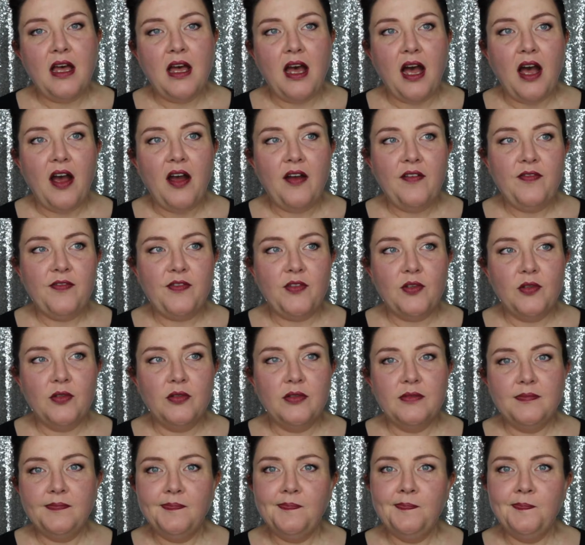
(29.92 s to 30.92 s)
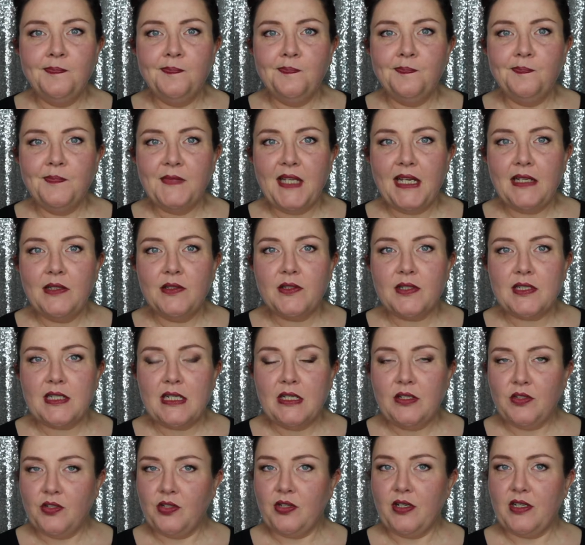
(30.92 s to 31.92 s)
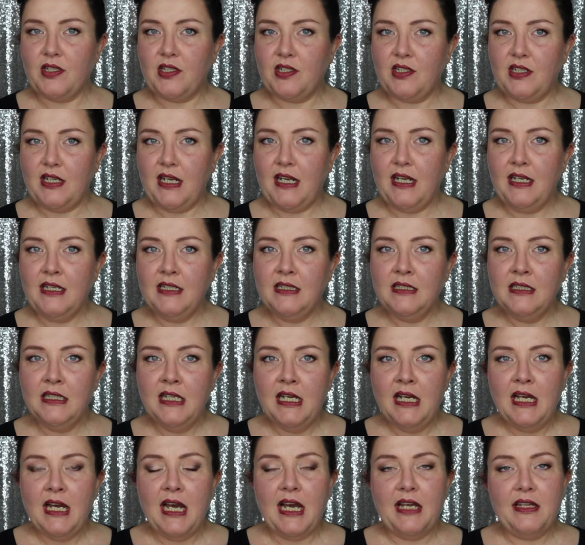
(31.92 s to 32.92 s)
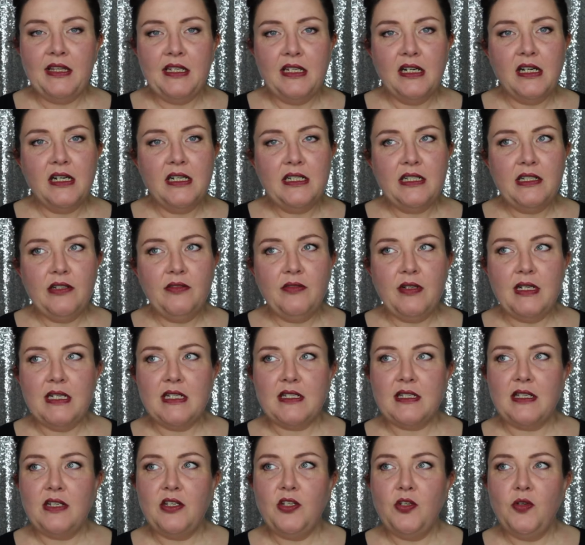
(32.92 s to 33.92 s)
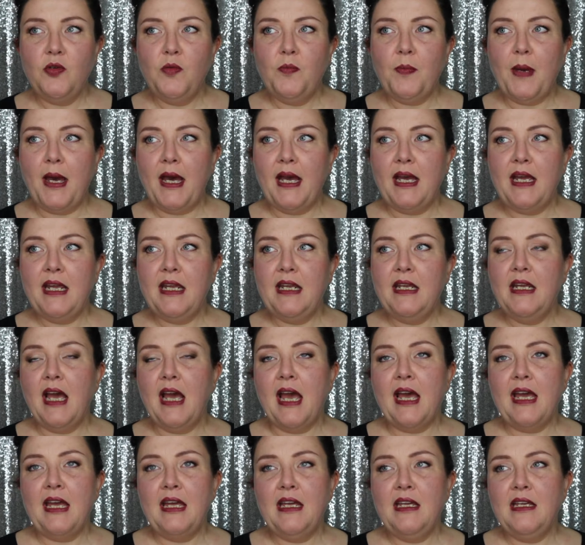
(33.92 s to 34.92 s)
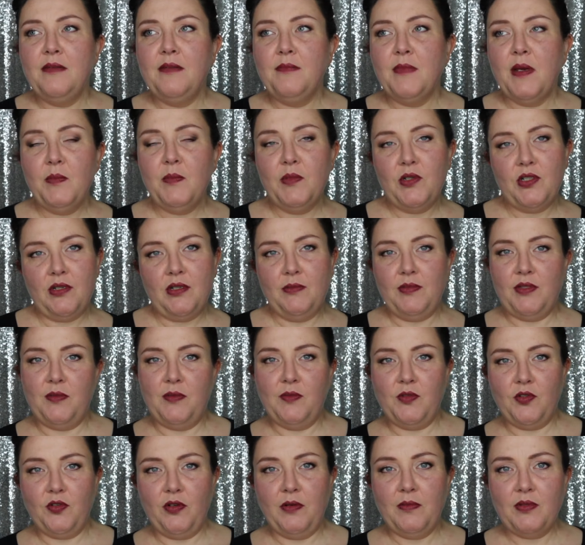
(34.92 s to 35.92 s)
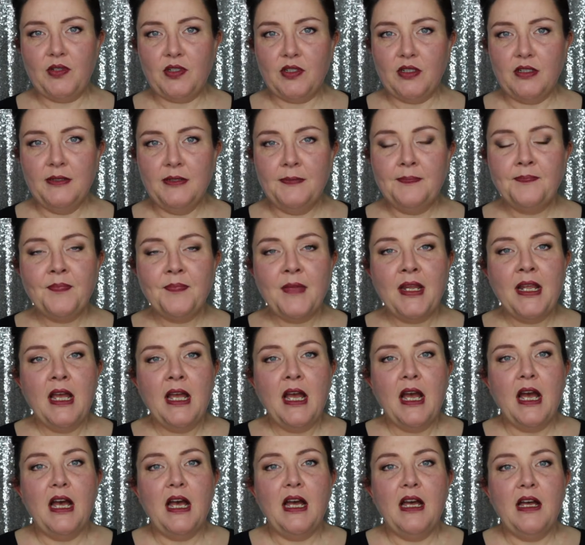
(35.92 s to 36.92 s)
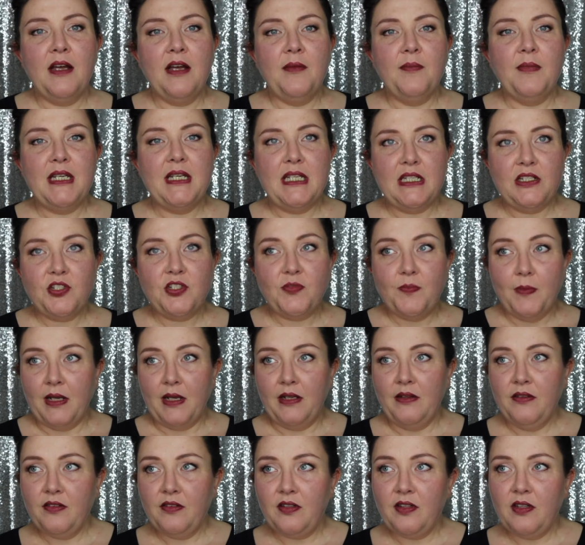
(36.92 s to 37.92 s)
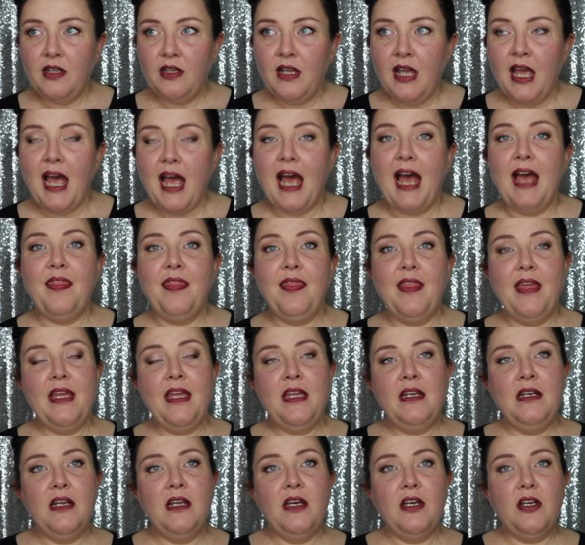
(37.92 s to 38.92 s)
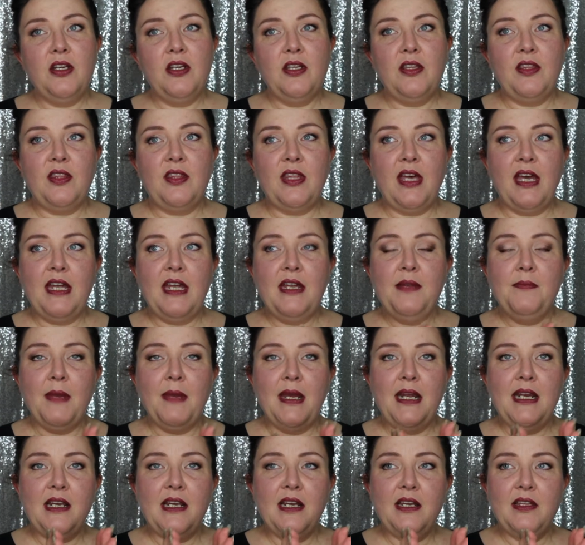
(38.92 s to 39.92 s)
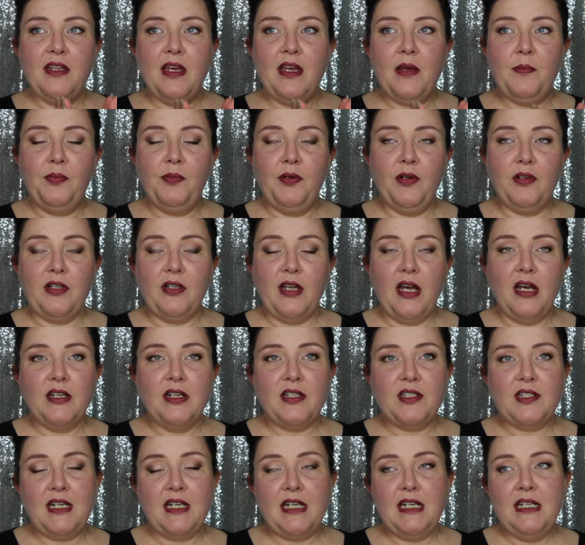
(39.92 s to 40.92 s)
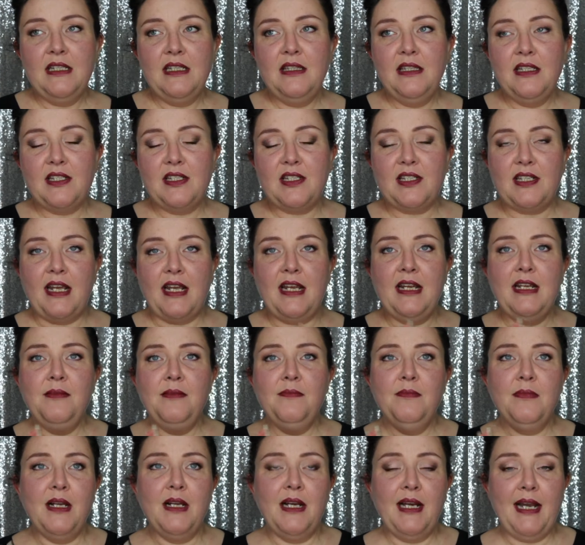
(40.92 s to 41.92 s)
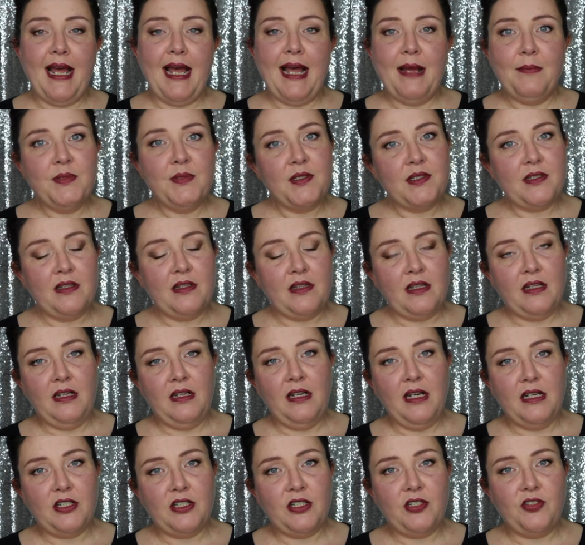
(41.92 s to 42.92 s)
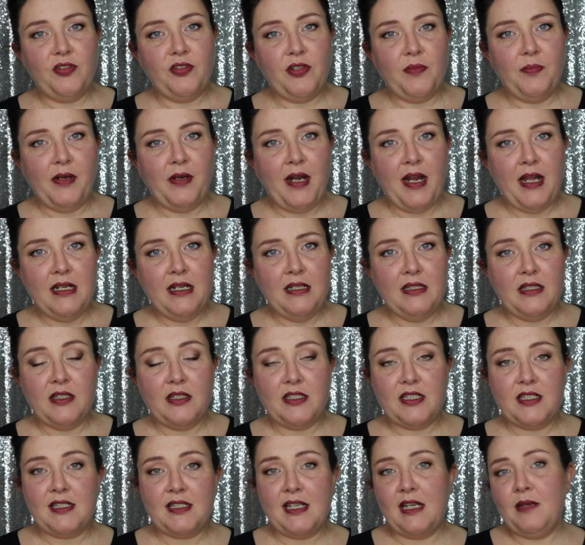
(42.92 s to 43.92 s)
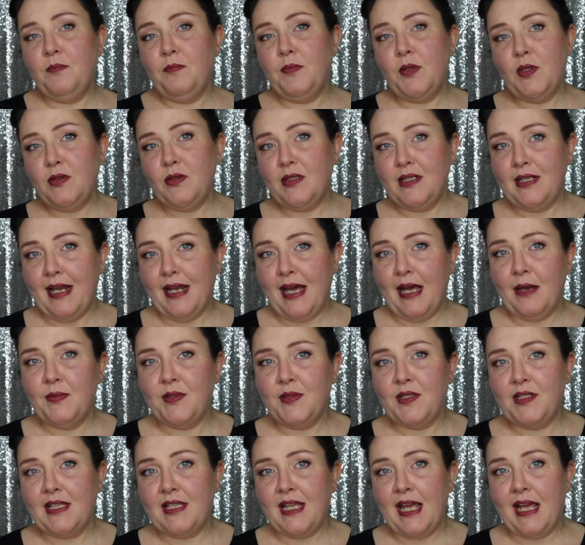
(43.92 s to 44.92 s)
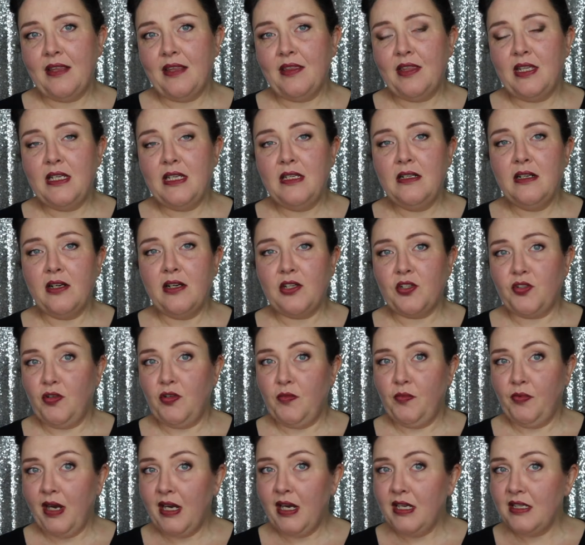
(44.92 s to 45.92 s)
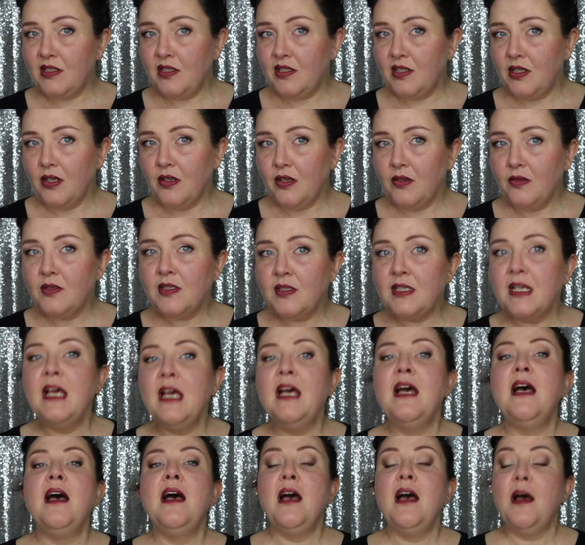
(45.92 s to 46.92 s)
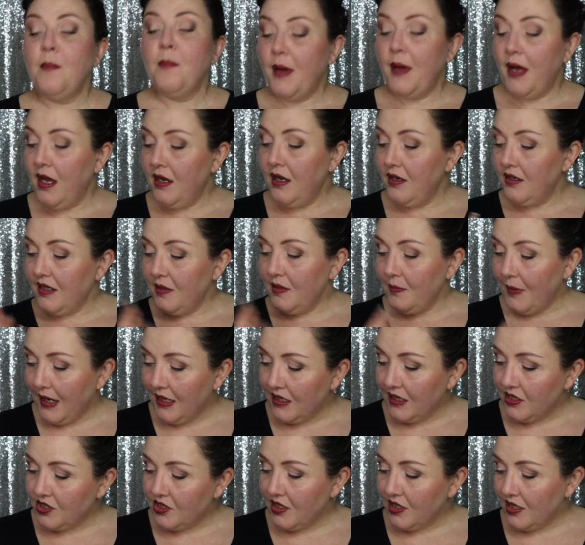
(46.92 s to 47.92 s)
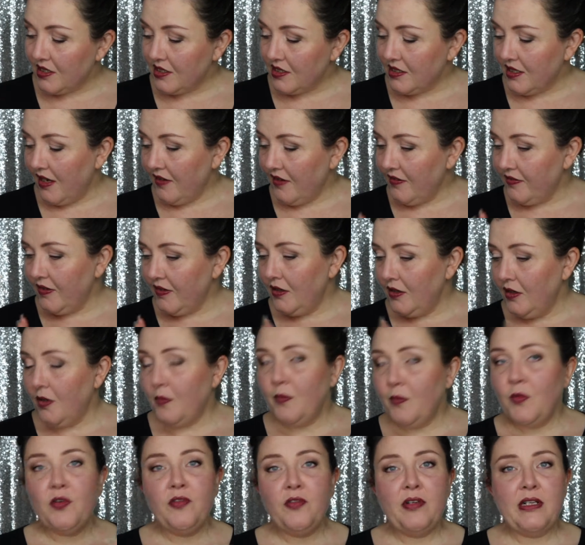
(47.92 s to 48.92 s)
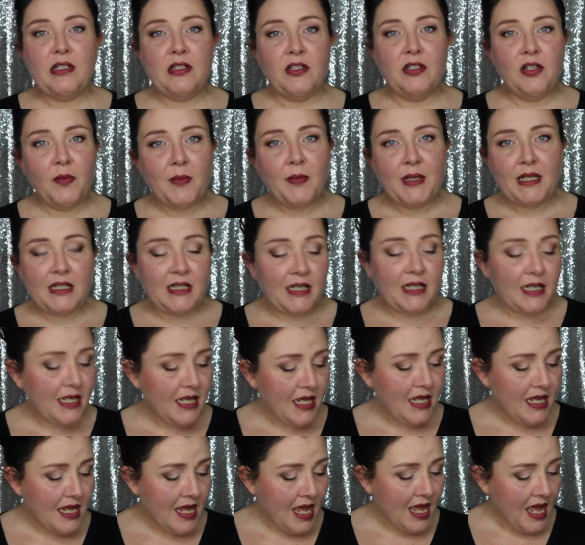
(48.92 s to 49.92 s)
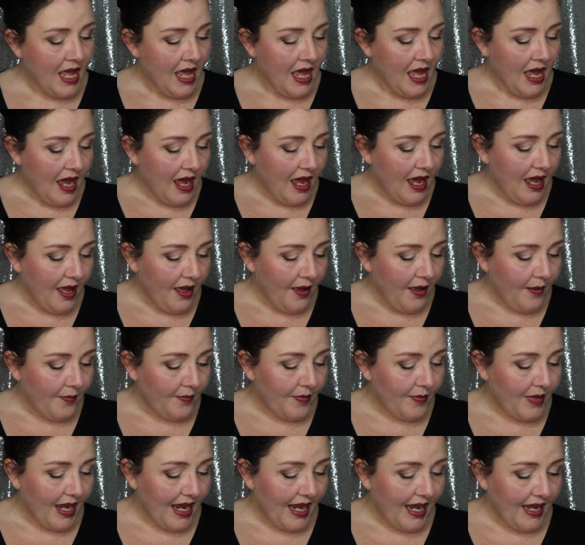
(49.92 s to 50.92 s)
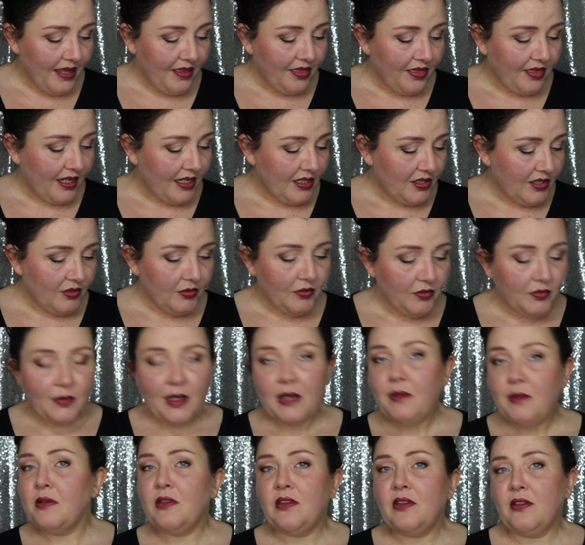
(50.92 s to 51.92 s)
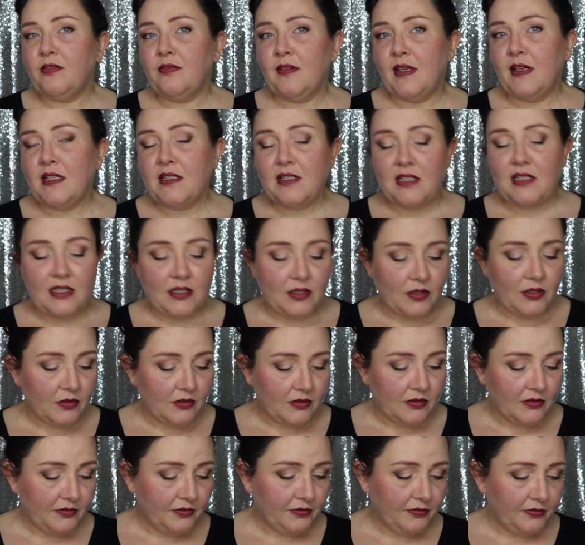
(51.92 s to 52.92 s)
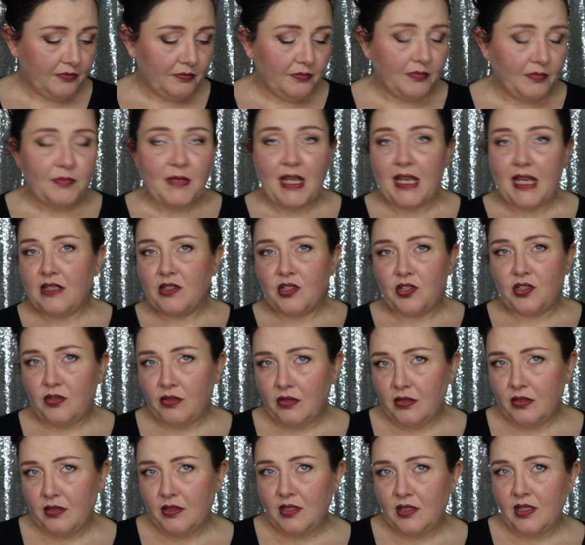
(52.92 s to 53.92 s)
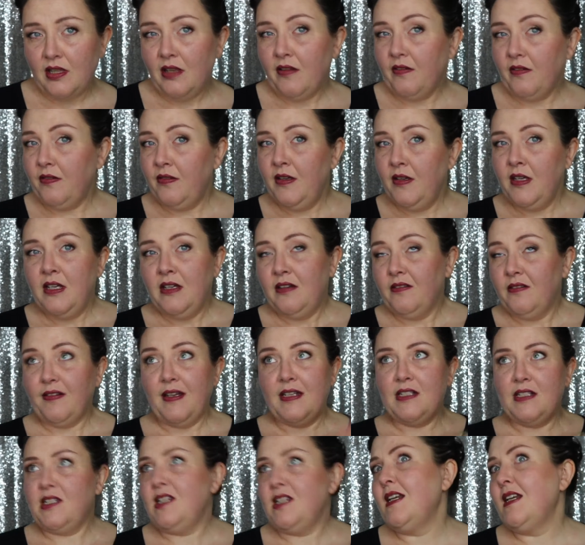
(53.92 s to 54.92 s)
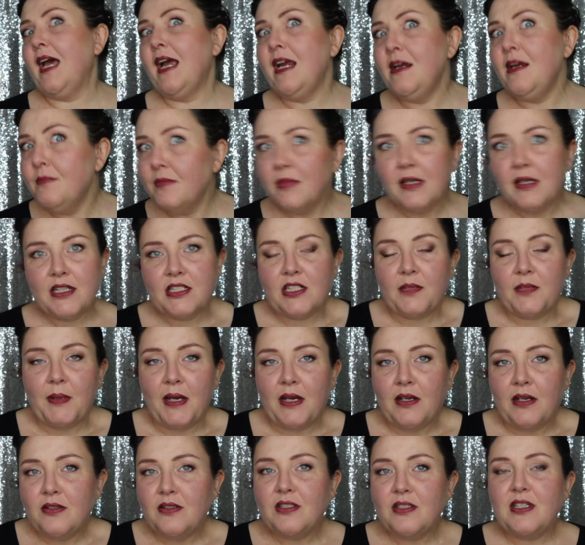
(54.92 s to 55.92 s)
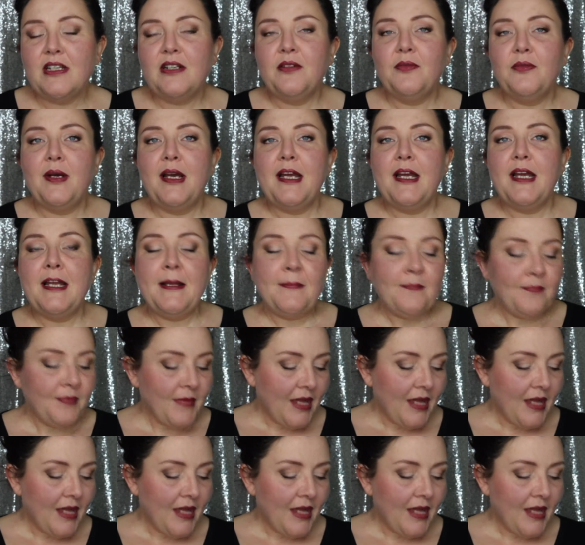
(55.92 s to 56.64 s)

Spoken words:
I've thought, that looks interesting. And the idea is that you pay a membership subscription each month, and then they make their products in the same labs that the luxury brands, the same beauty labs that the luxury brands use, but they package their stuff a lot more economically, and they do away with the fancy sort of extras and the fancy name, I suppose, in a way.